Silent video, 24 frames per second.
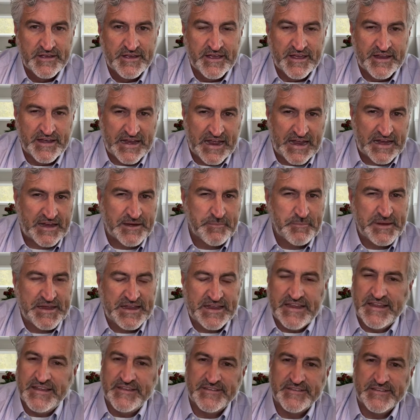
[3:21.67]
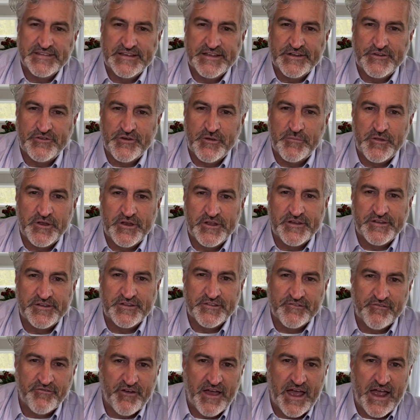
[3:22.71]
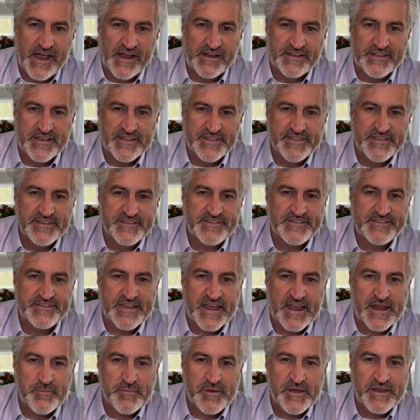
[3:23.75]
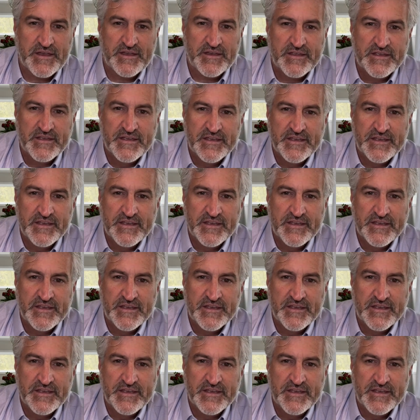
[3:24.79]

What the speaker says: And that can be easily attributed to the fact that this segment